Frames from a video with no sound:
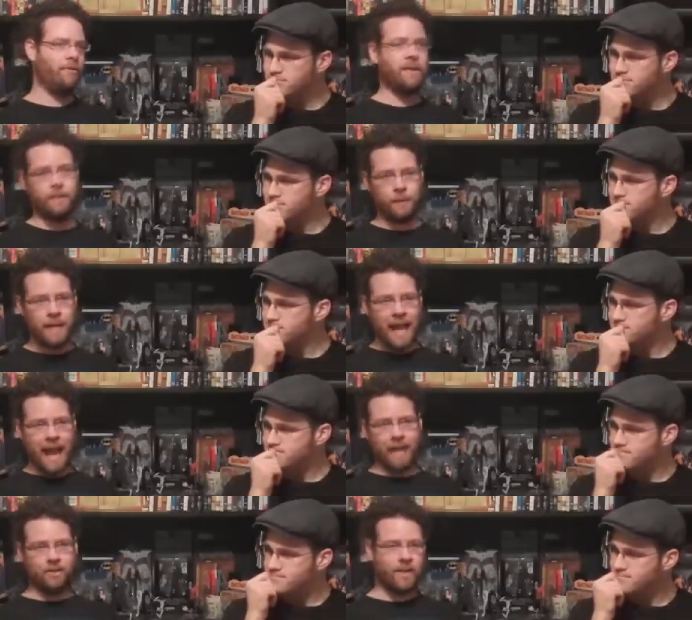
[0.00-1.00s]
Speaker 1: 52.
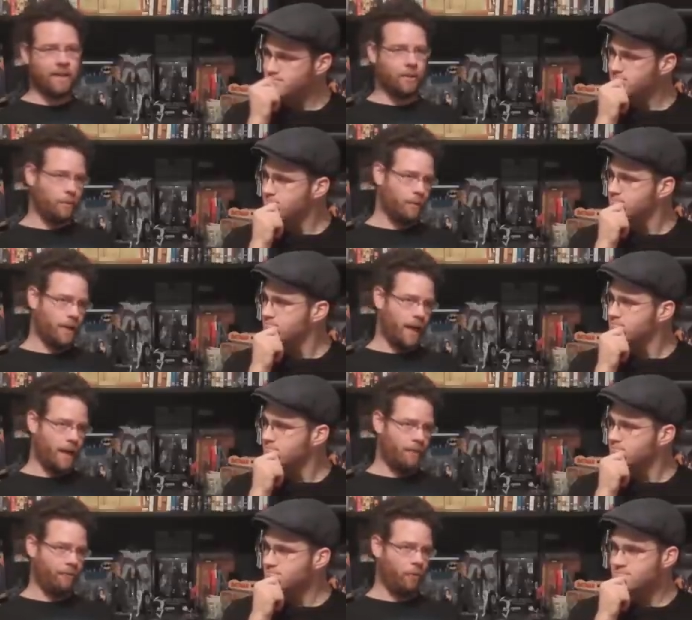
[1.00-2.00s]
And stay tuned
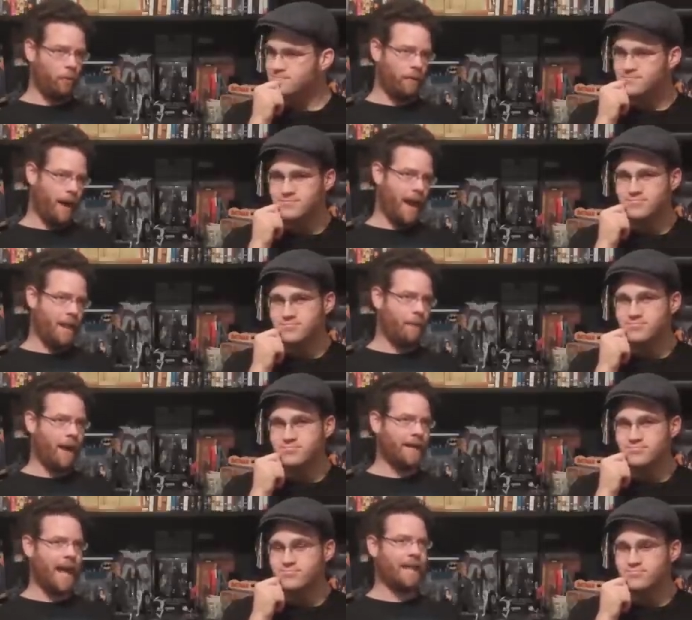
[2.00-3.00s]
for a
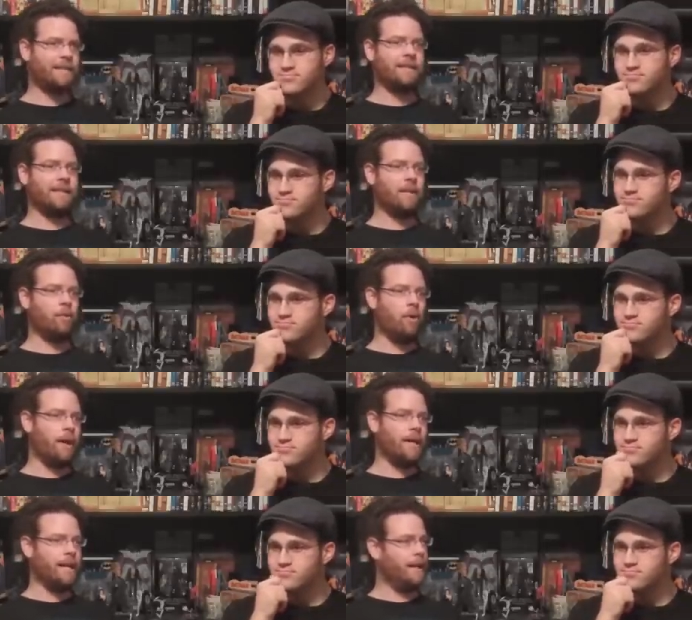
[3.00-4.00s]
podcast later
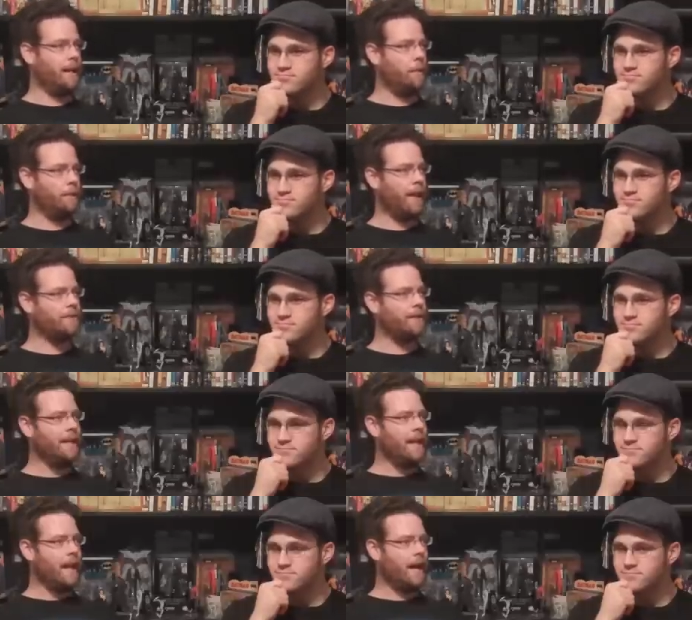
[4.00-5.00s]
on in a couple days
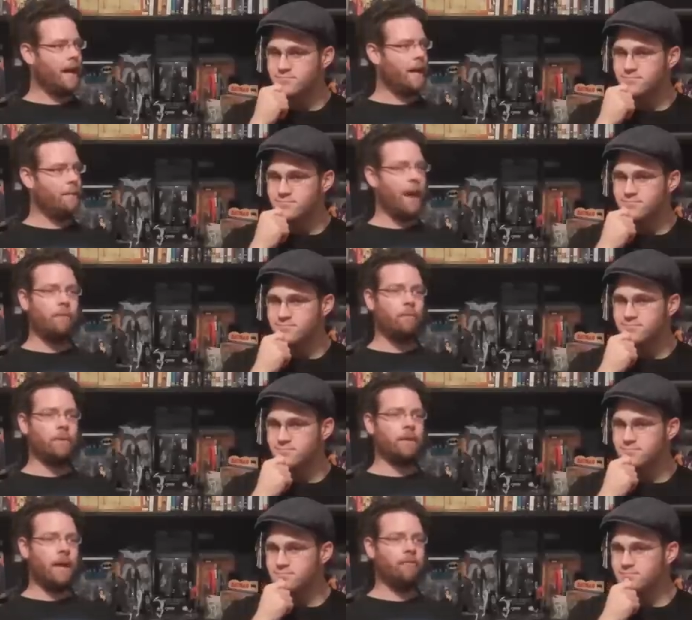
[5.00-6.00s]
about
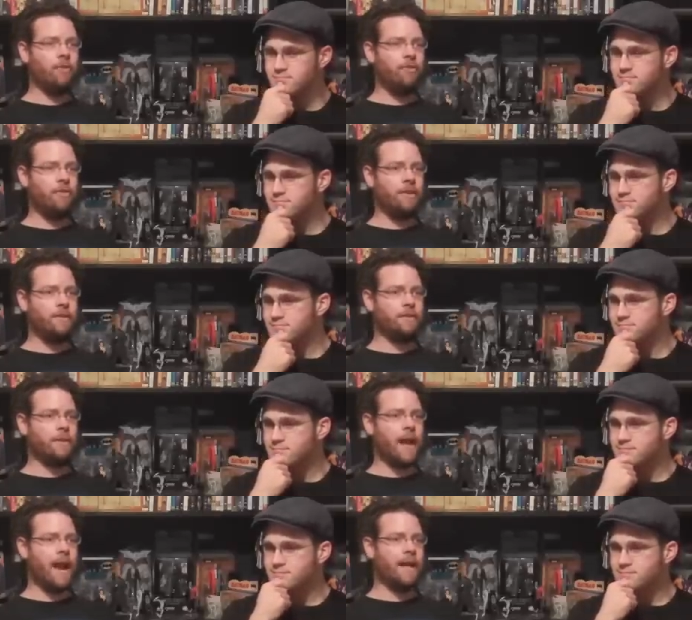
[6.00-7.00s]
more of the 52.
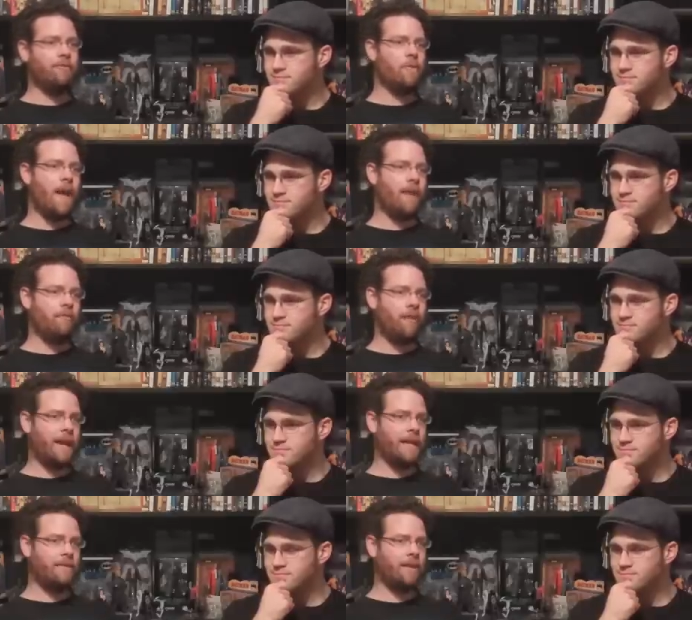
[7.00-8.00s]
And if you have
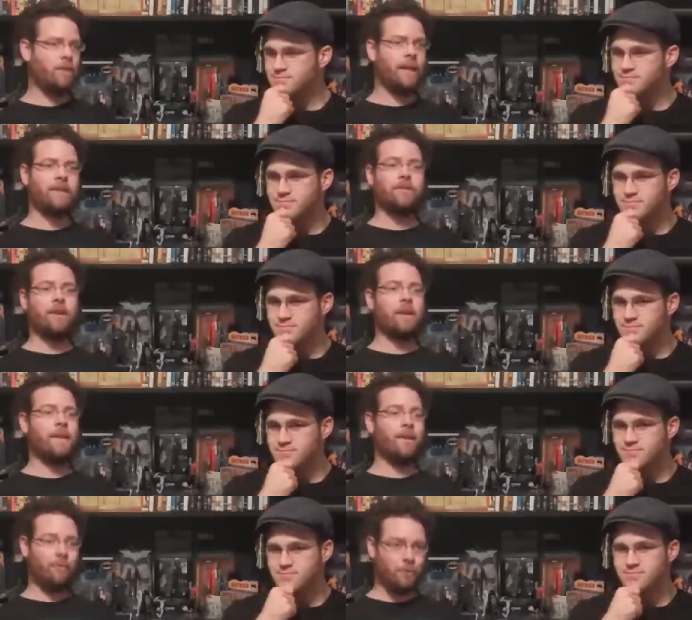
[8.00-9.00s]
anything you'd like us to talk
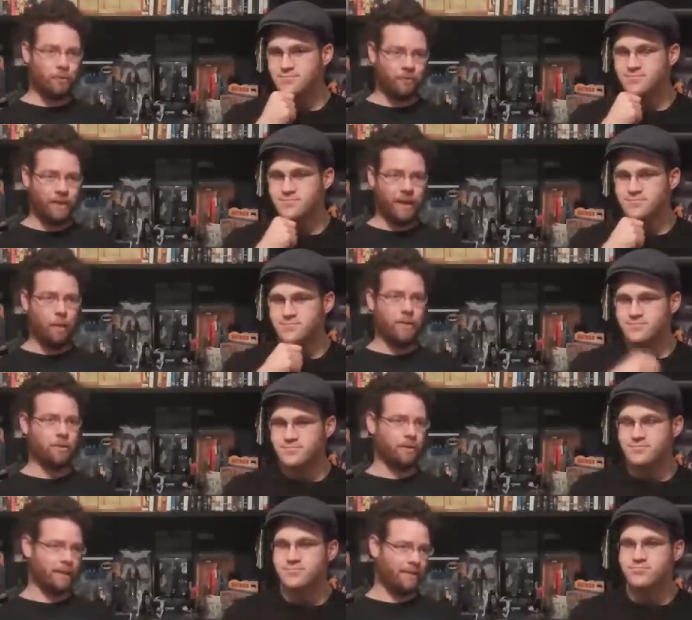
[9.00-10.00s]
about in a future video, be
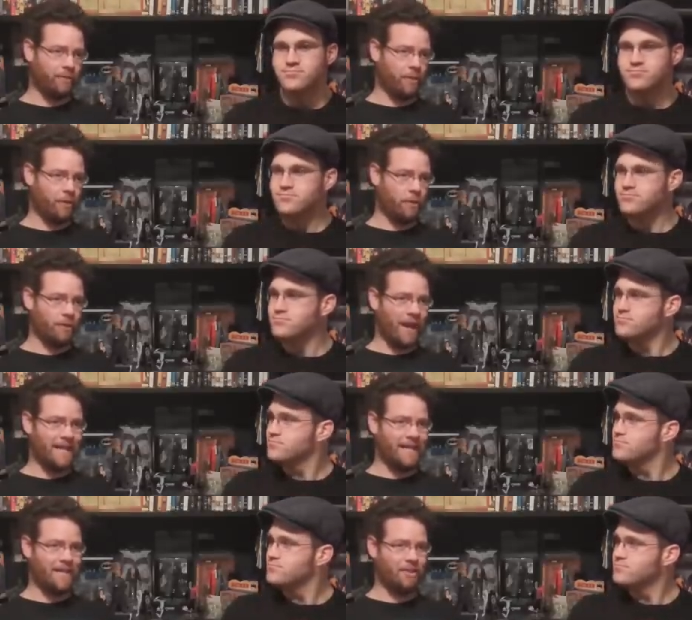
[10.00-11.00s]
sure to leave those
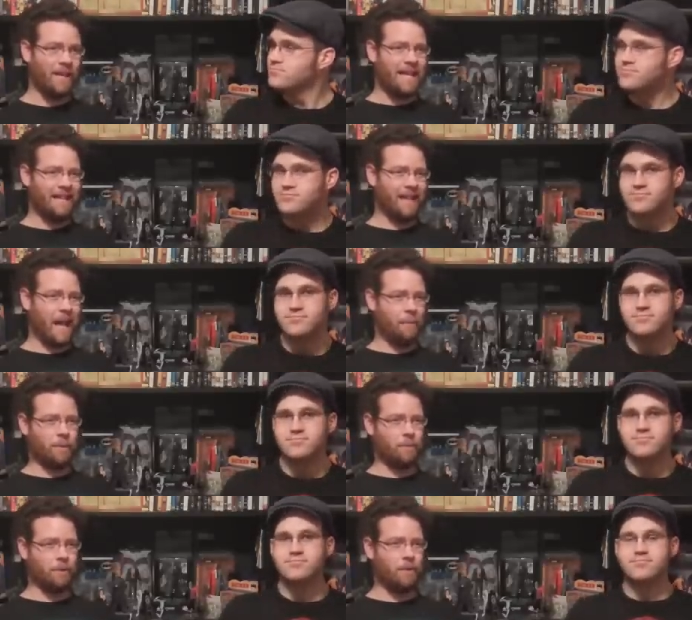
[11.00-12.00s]
ideas in the
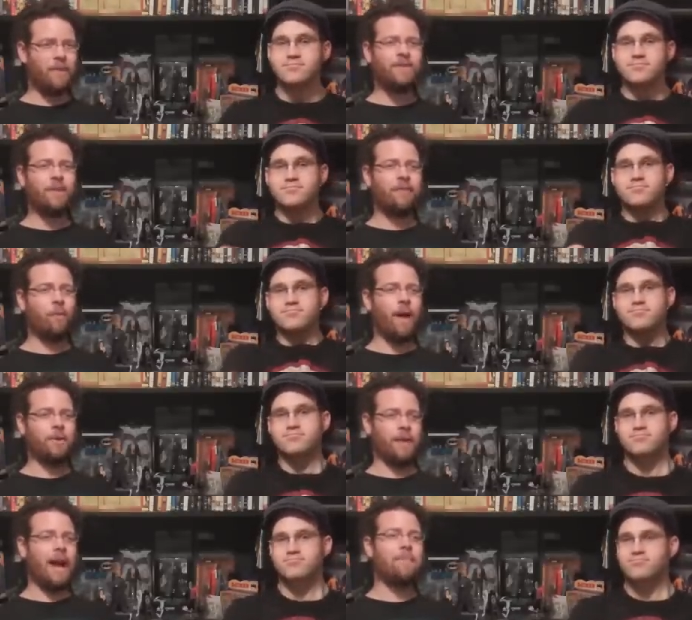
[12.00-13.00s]
comments below. Thanks a lot for
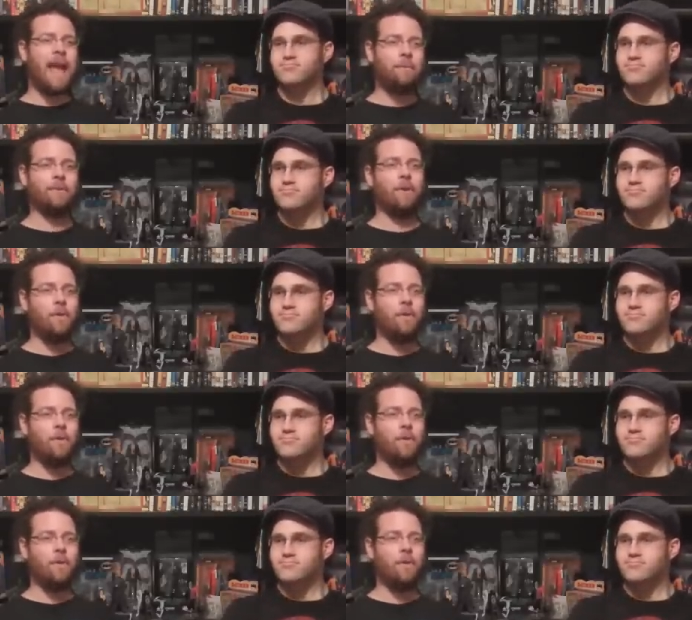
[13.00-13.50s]
watching. I'm Captain